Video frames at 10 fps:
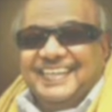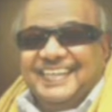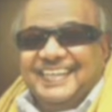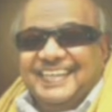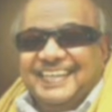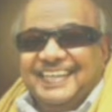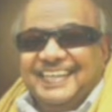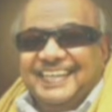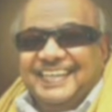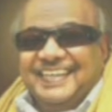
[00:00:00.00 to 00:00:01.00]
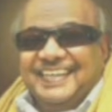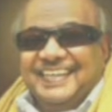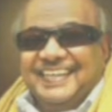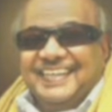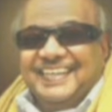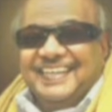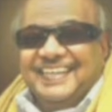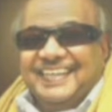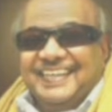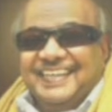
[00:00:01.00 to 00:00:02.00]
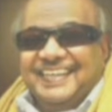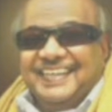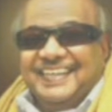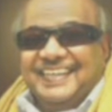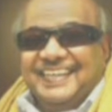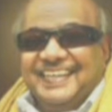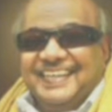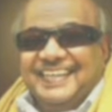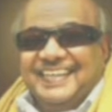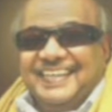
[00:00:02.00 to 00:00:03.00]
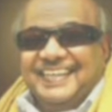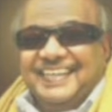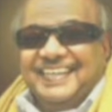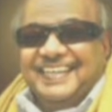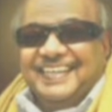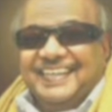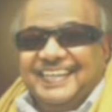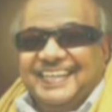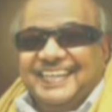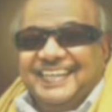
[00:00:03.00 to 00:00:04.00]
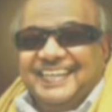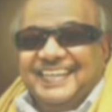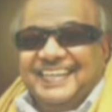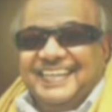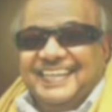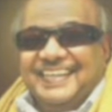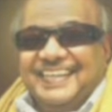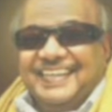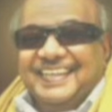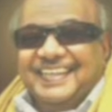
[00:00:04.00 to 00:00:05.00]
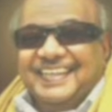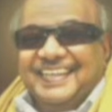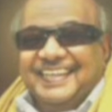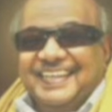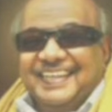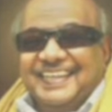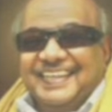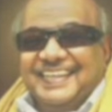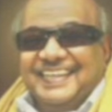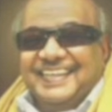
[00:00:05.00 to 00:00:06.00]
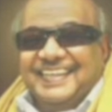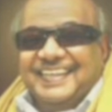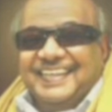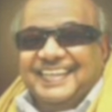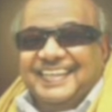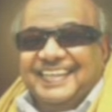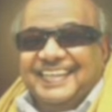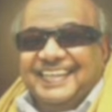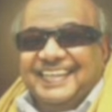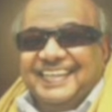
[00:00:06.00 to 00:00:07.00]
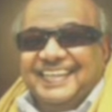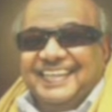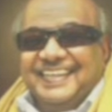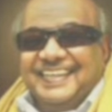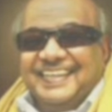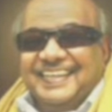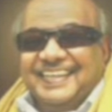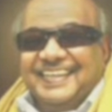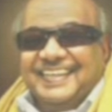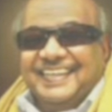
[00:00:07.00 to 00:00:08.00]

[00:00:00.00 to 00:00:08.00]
(silent)